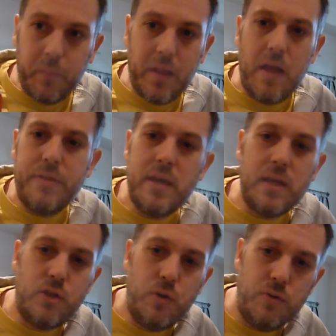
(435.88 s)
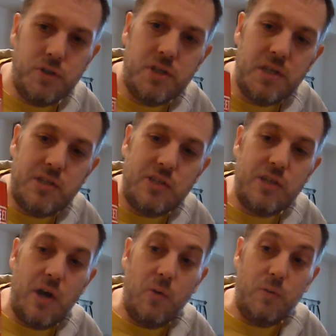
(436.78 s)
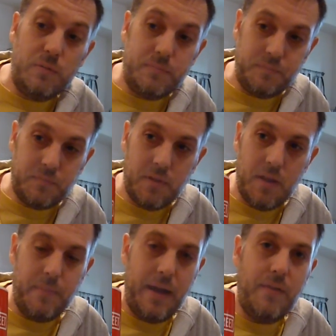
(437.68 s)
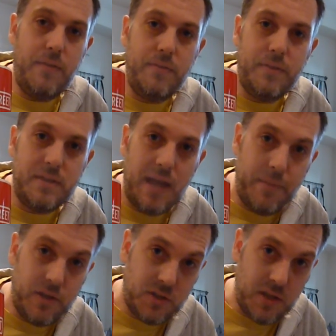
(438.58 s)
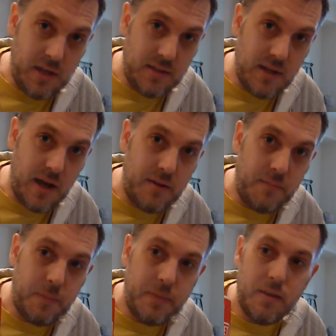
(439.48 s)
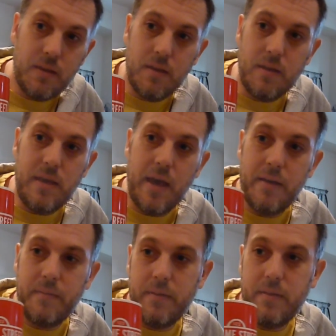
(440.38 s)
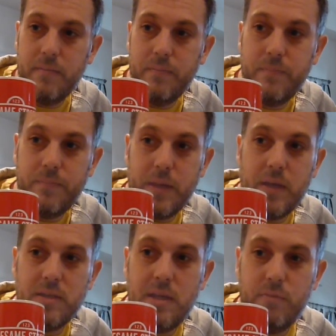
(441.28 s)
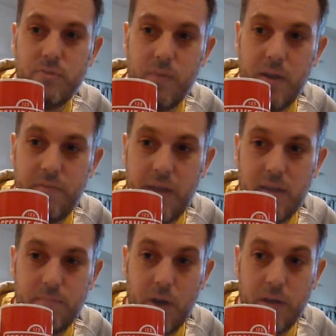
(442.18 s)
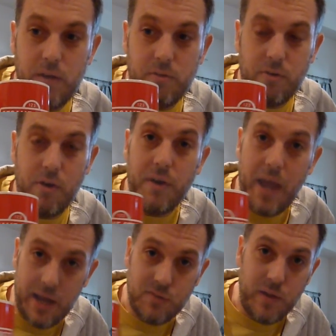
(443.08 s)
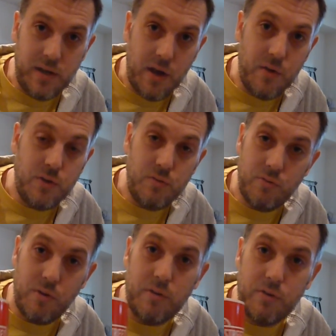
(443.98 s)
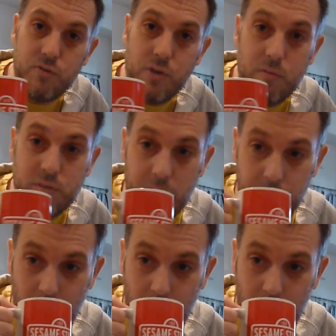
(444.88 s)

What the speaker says: I think it tortures his soul about the damage that he's done, yet because he was renovated by Unicron, as we know, Unicron controls him.